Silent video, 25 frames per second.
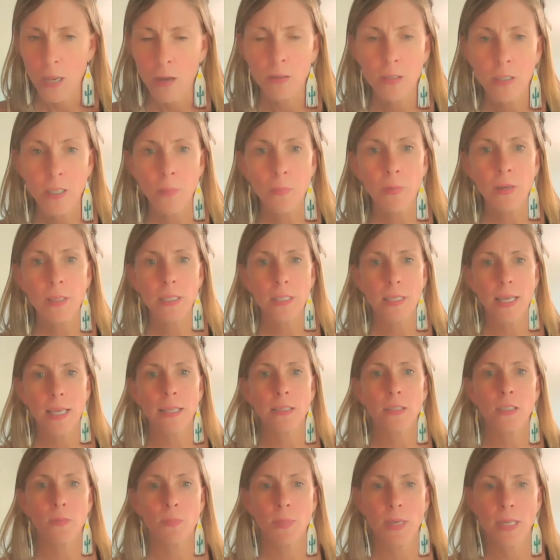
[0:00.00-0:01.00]
someone
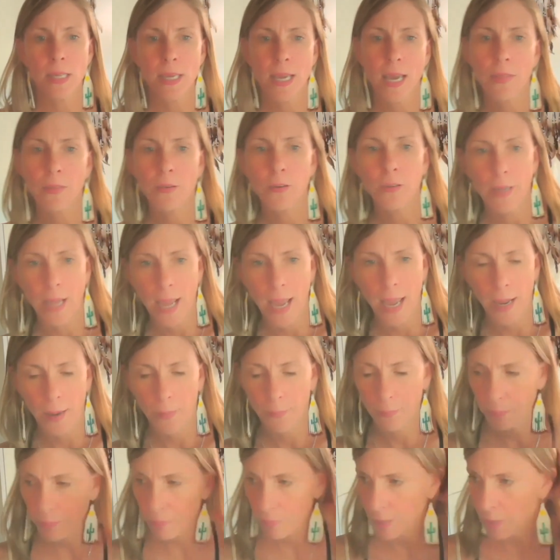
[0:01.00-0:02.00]
said to me the other
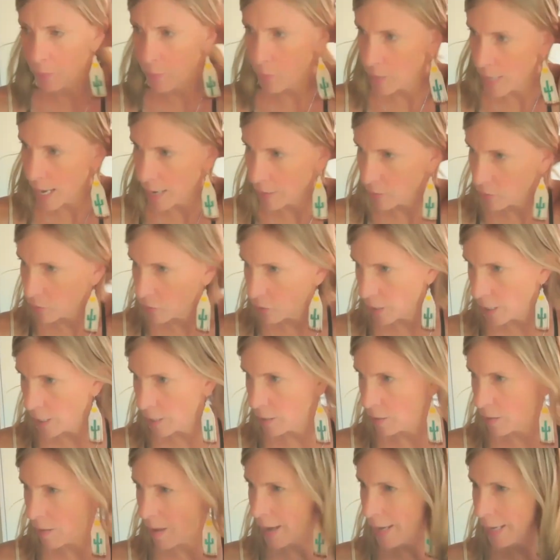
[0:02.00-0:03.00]
day, it was actually a
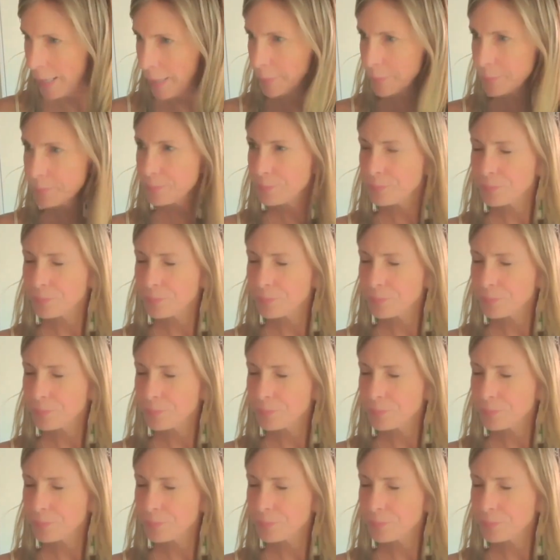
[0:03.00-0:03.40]
client,